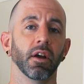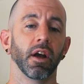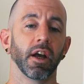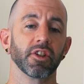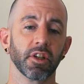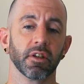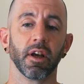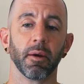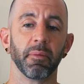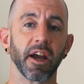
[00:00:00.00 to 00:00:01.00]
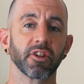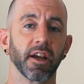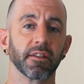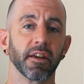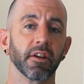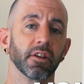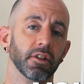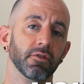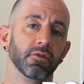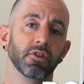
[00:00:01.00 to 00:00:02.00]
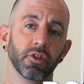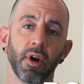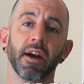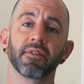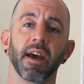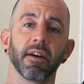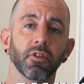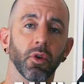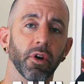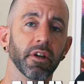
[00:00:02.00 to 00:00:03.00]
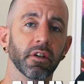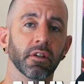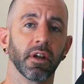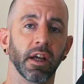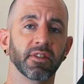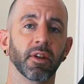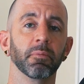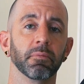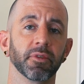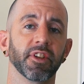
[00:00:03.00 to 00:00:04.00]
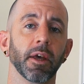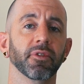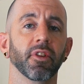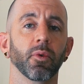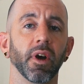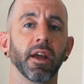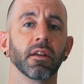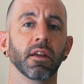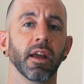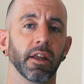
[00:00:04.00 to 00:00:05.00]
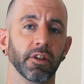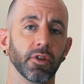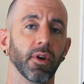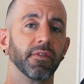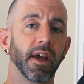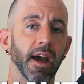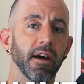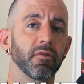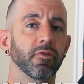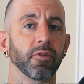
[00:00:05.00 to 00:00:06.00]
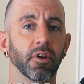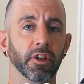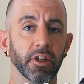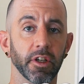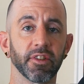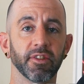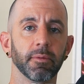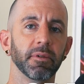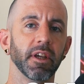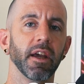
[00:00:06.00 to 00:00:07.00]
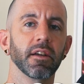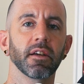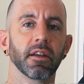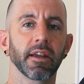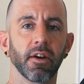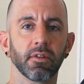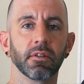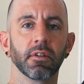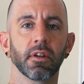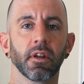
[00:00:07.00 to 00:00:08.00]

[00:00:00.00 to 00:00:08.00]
I should backtrack there. You do have to have a lawyer at some steps of the way, and you do have to have a good CPA, good accountant,